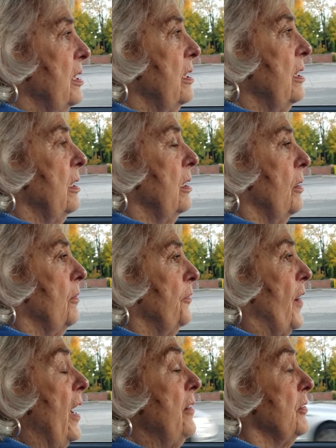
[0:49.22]
Tested in
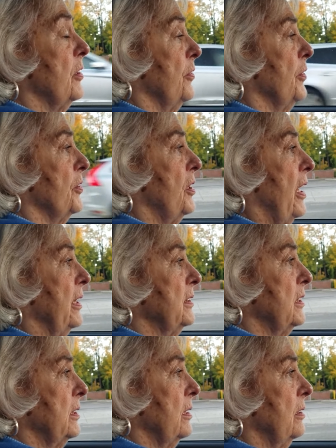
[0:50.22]
5 different tests,
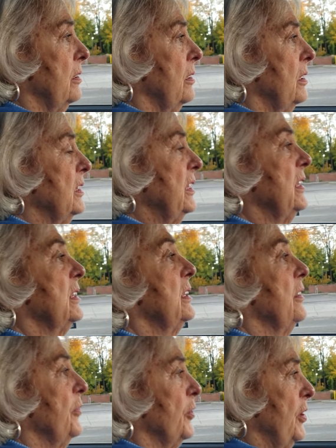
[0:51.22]
6
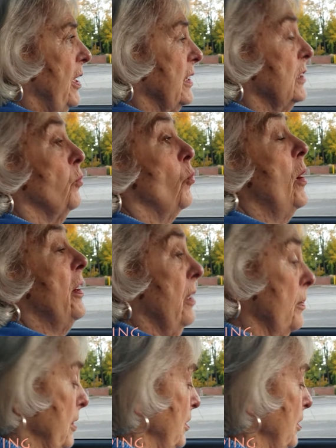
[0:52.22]
different tests. One of